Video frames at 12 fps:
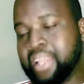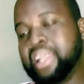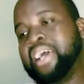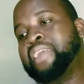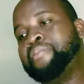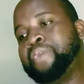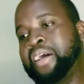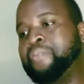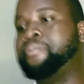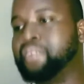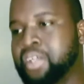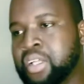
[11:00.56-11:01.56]
andla album
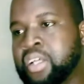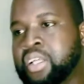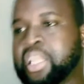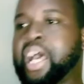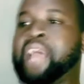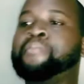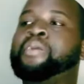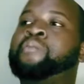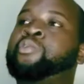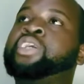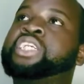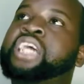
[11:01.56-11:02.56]
the
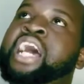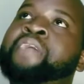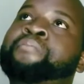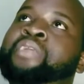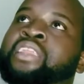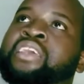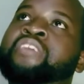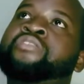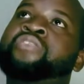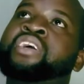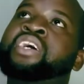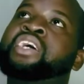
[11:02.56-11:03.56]
album which I believe
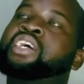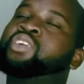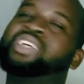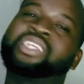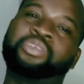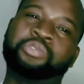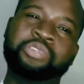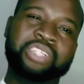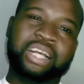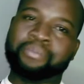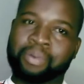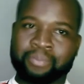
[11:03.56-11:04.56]
it was a
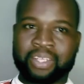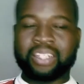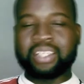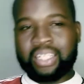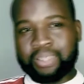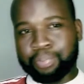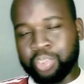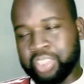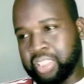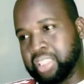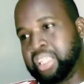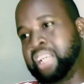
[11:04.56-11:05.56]
good album that last
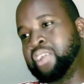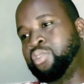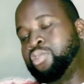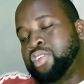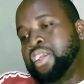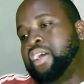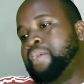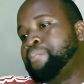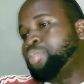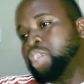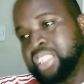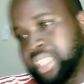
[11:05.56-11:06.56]
project very good
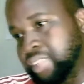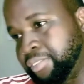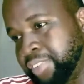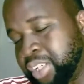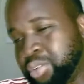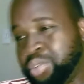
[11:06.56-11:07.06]
project